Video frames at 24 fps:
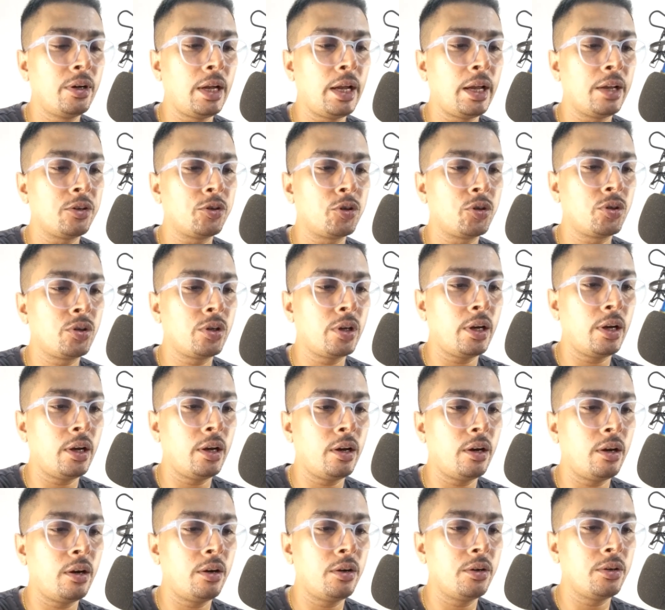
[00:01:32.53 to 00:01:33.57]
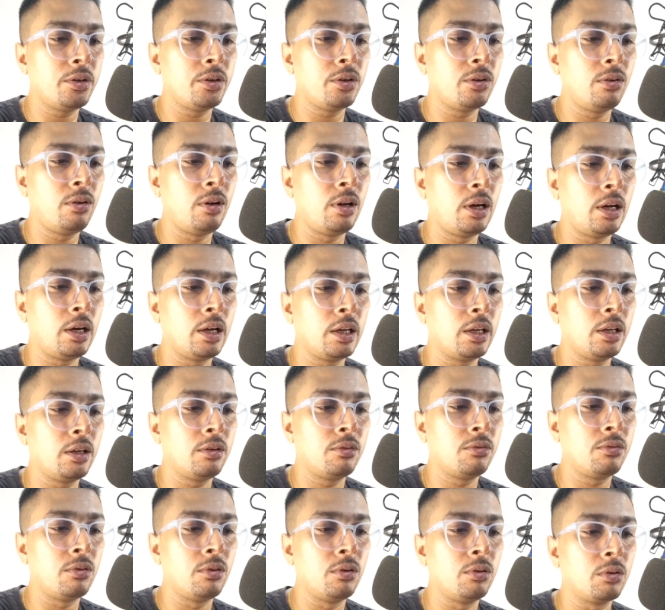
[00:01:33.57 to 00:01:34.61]
and share your
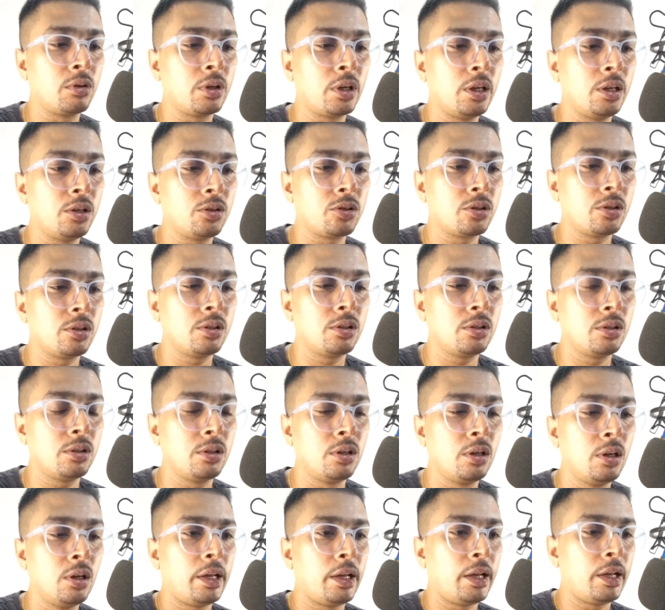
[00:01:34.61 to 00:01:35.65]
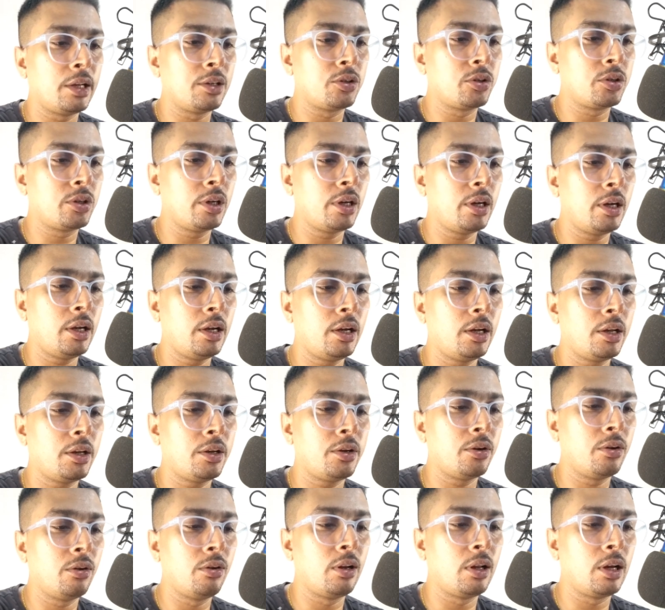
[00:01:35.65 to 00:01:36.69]
live location and share
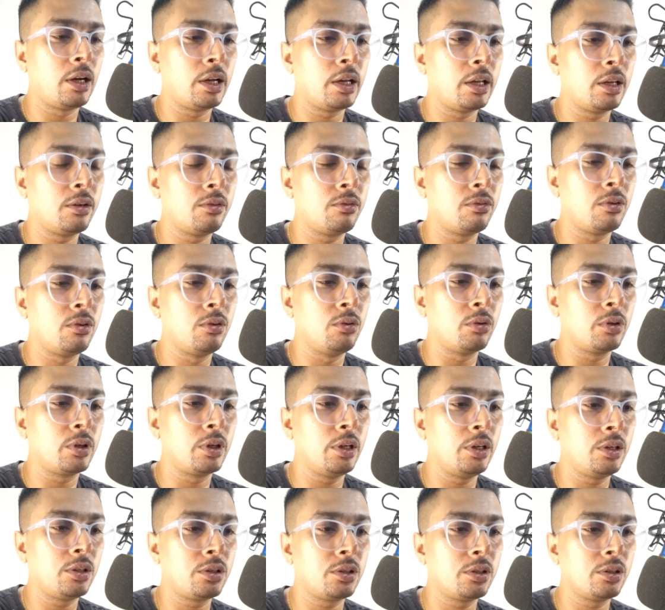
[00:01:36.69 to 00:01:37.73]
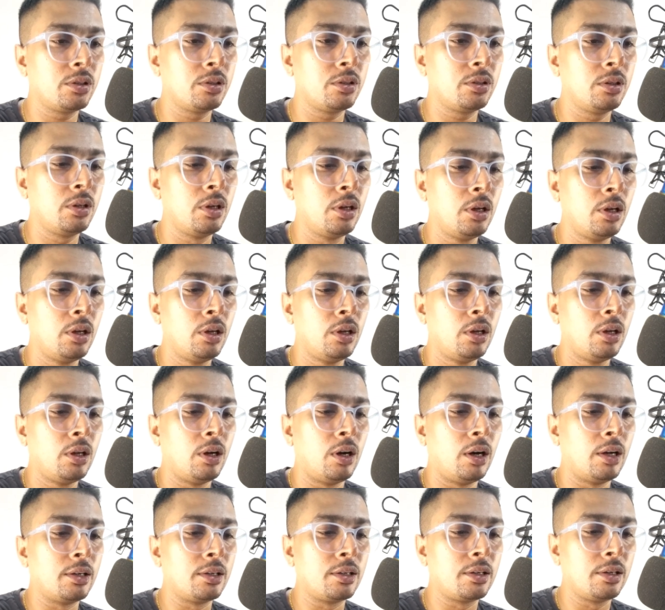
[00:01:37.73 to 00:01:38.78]
your live location
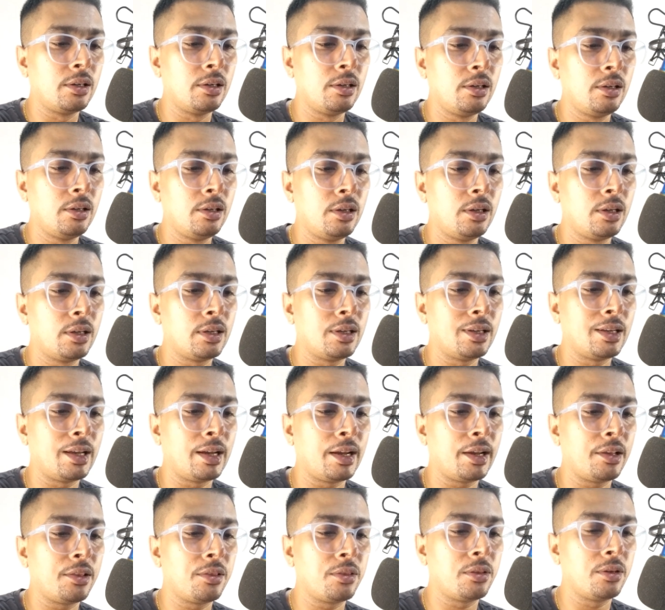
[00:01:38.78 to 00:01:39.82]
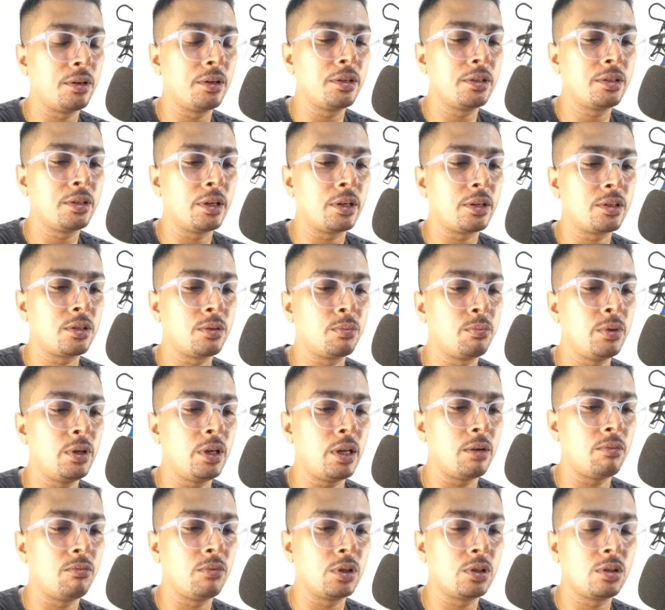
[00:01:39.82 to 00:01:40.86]
until 9:36
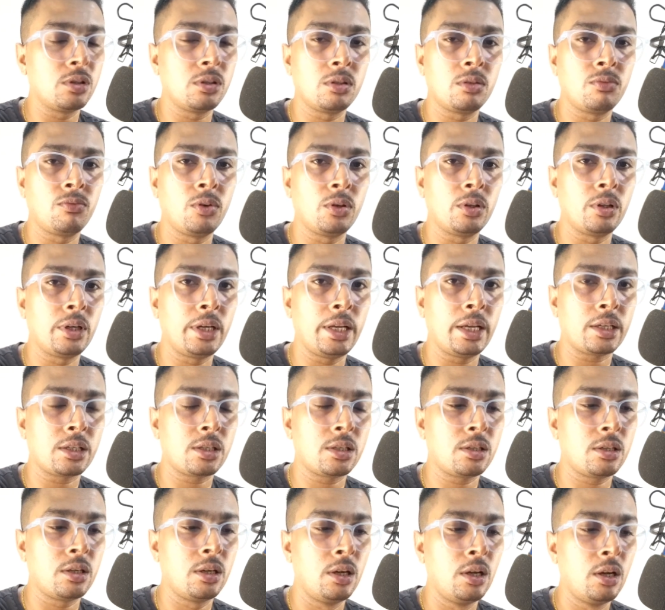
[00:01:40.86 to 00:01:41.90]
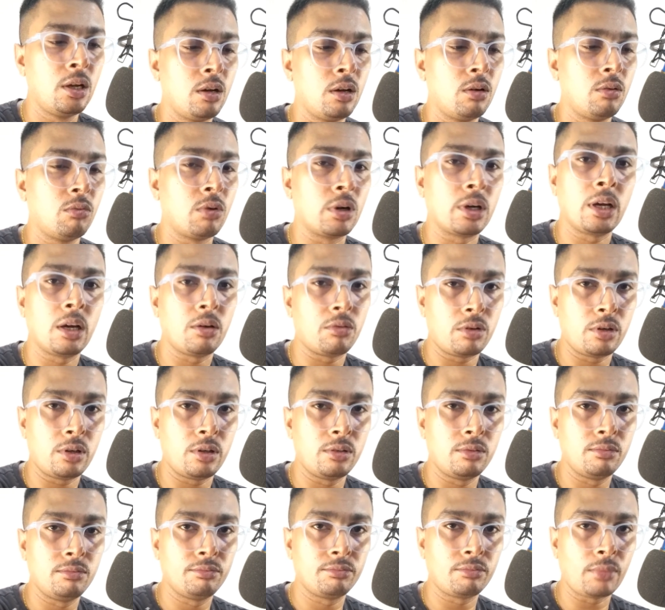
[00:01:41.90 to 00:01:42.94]
p.m. which is for the next 1 hour
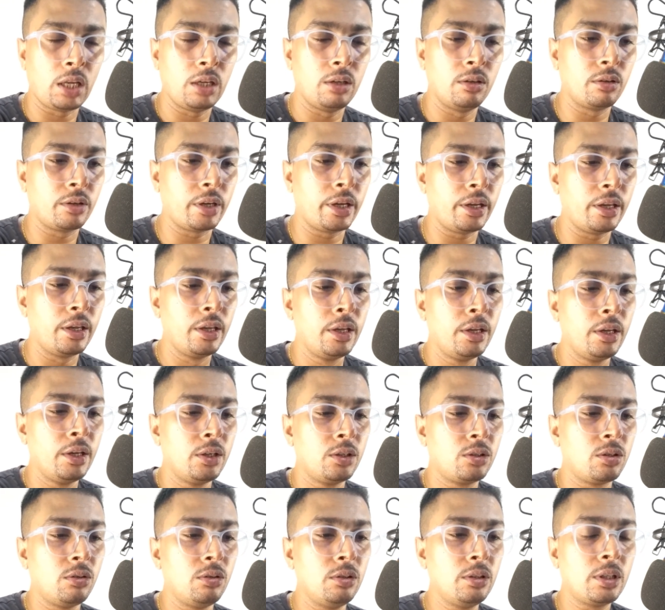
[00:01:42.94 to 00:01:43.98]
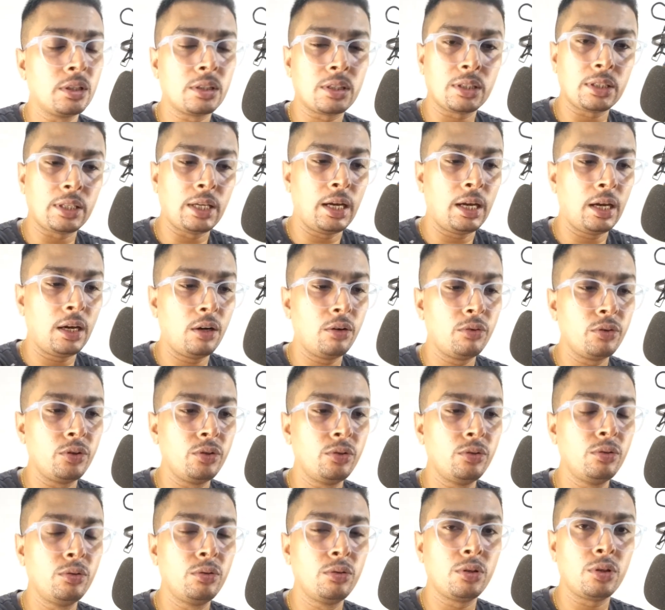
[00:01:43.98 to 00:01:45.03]
okay so this is how
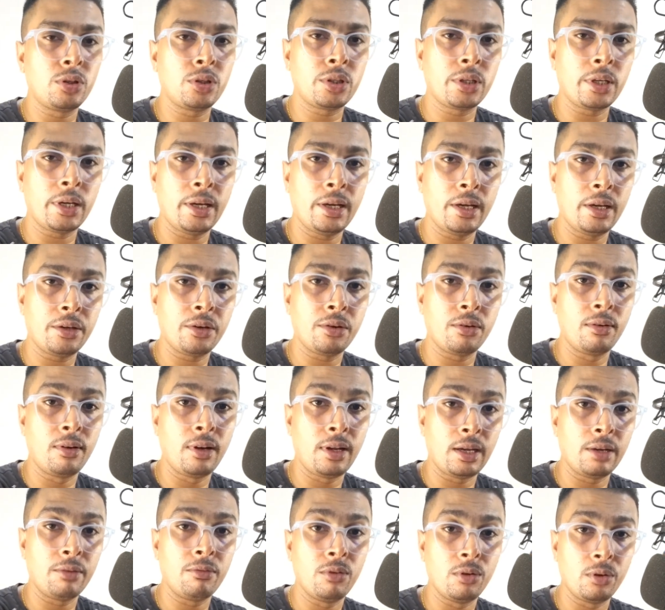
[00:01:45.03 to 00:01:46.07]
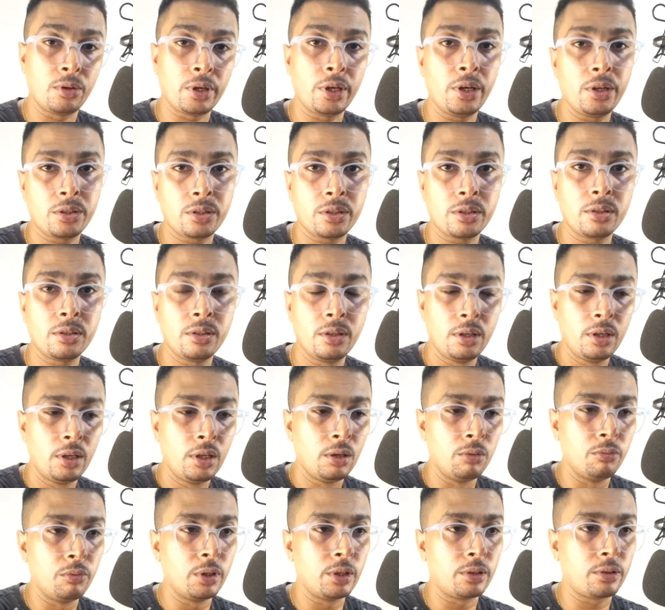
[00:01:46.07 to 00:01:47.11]
you share your live location
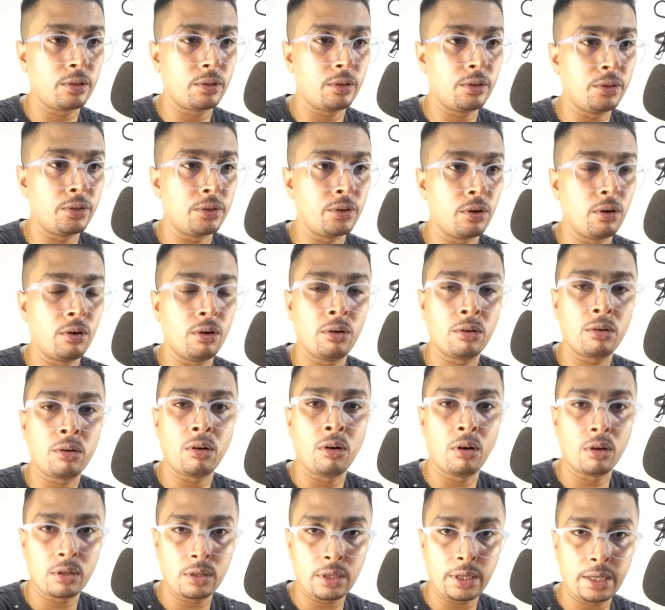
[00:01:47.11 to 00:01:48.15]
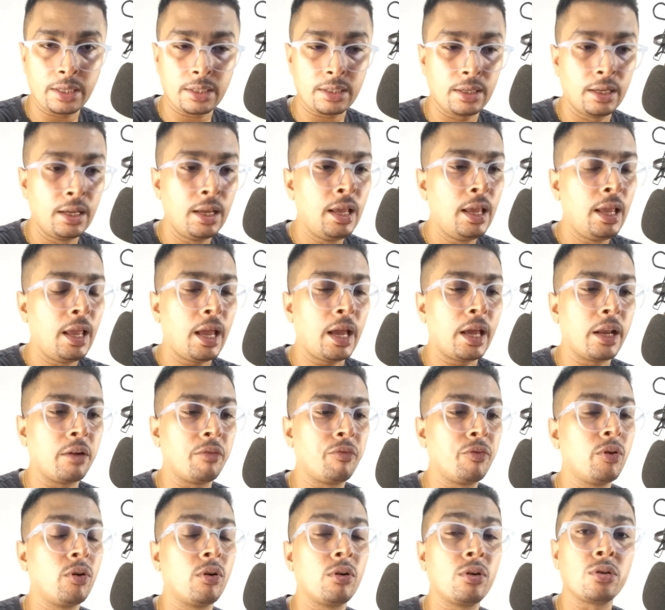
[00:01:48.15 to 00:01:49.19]
with your contact and
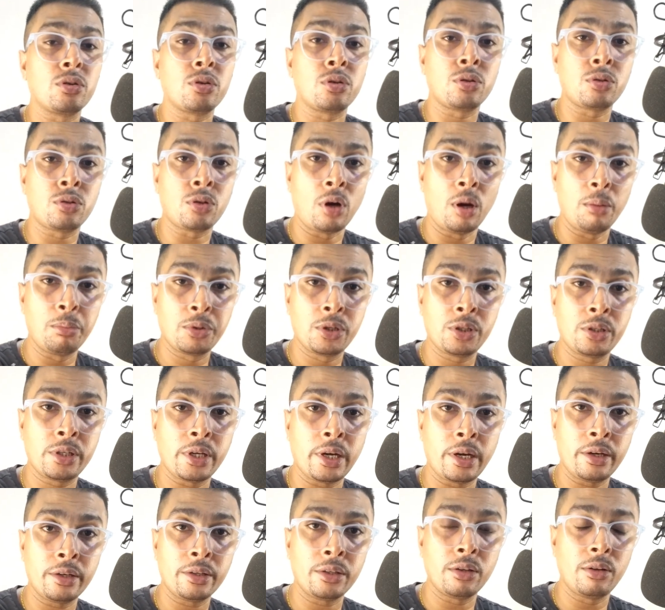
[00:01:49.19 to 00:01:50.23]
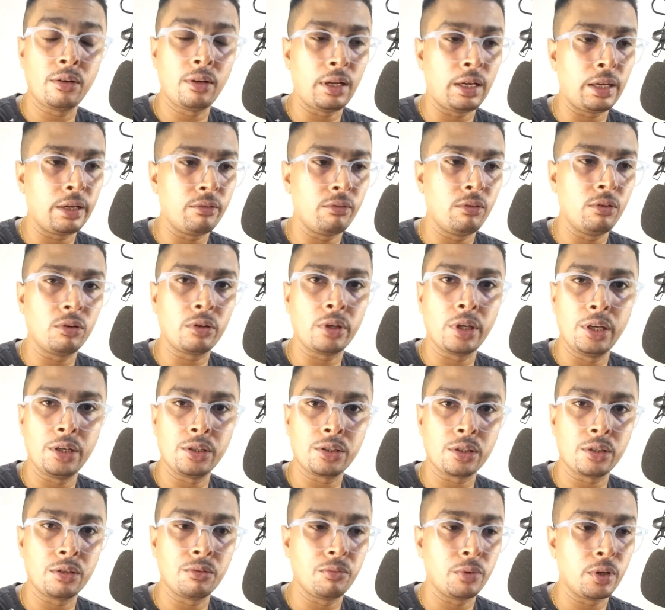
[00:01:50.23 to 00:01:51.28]
if you want to stop sharing your live
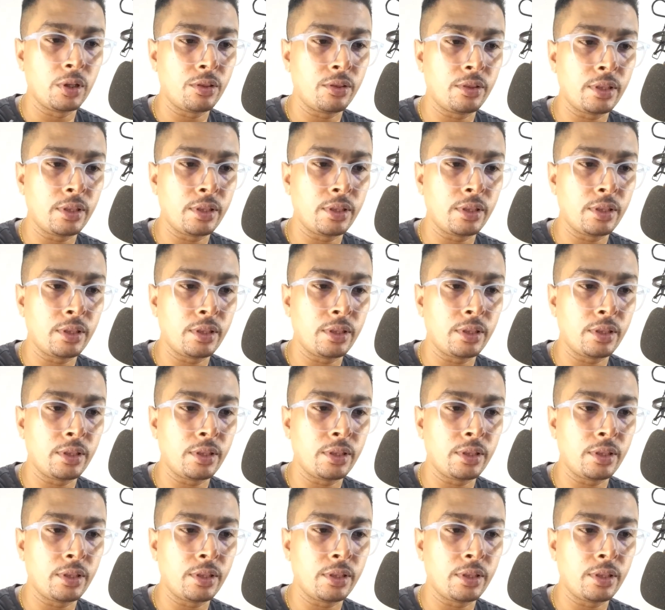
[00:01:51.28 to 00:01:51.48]
location with